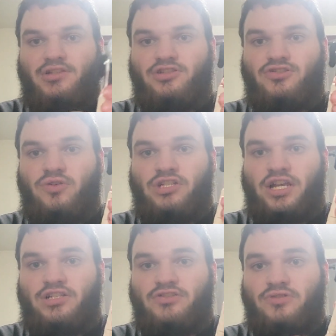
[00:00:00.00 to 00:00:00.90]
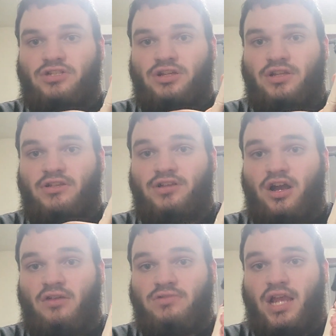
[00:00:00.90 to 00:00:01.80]
joints in his
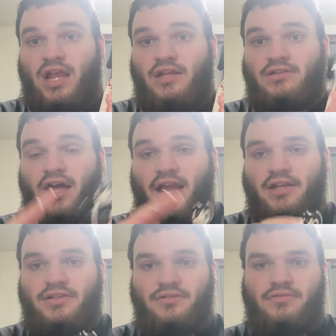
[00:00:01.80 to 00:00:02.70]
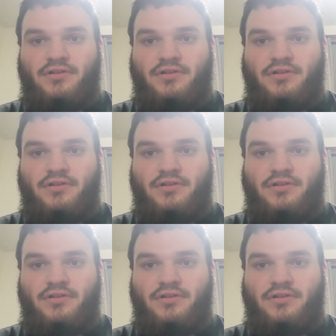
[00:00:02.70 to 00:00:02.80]
arms and his legs.